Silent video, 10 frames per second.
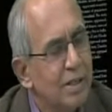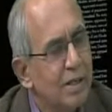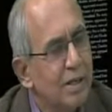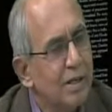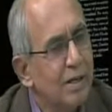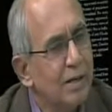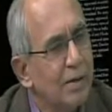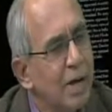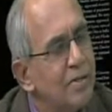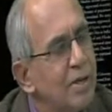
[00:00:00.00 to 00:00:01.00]

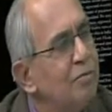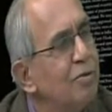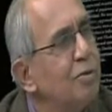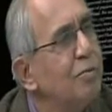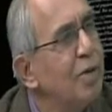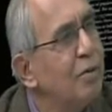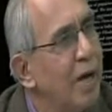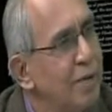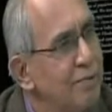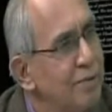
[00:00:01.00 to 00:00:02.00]
with my
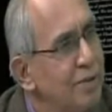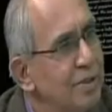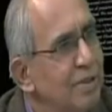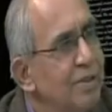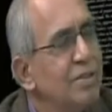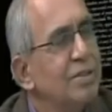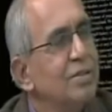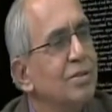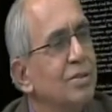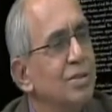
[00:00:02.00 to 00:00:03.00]
wife.
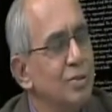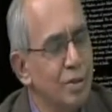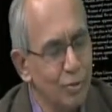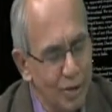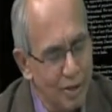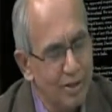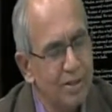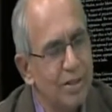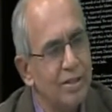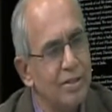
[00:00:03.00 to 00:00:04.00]
She is educated
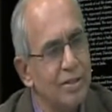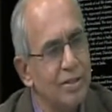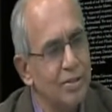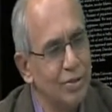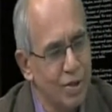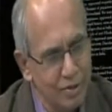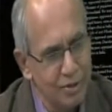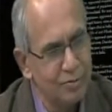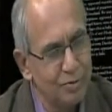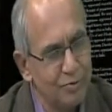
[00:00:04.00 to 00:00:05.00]
here, she has a
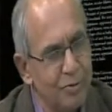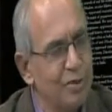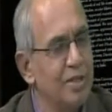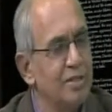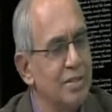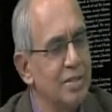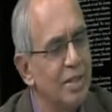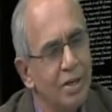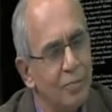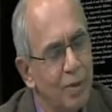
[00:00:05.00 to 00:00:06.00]
doctorate from the United States,
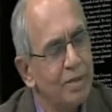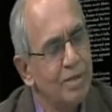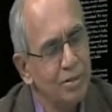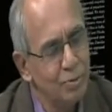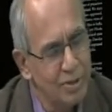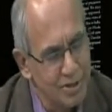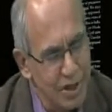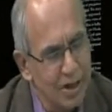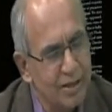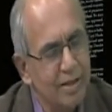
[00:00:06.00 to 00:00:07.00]
but she wears
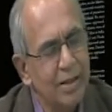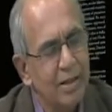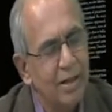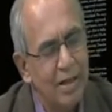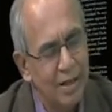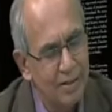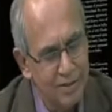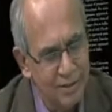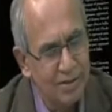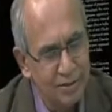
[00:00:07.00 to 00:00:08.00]
sari
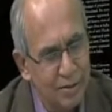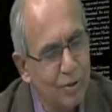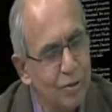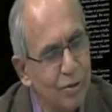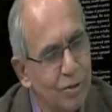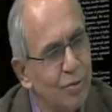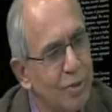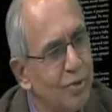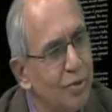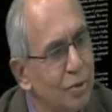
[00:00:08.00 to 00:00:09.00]
and sindoor. So
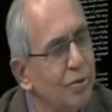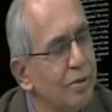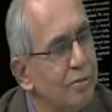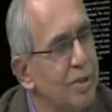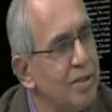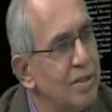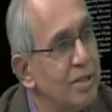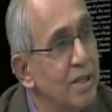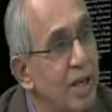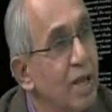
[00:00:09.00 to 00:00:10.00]
when you go to the villages,
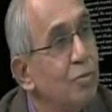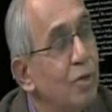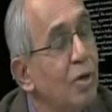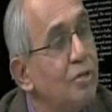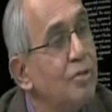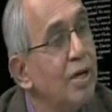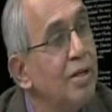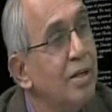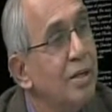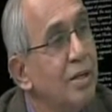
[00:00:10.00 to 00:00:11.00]
and we also
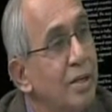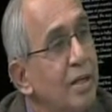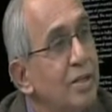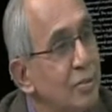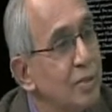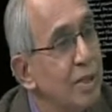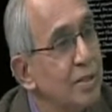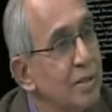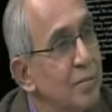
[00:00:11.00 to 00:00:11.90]
had kids with us.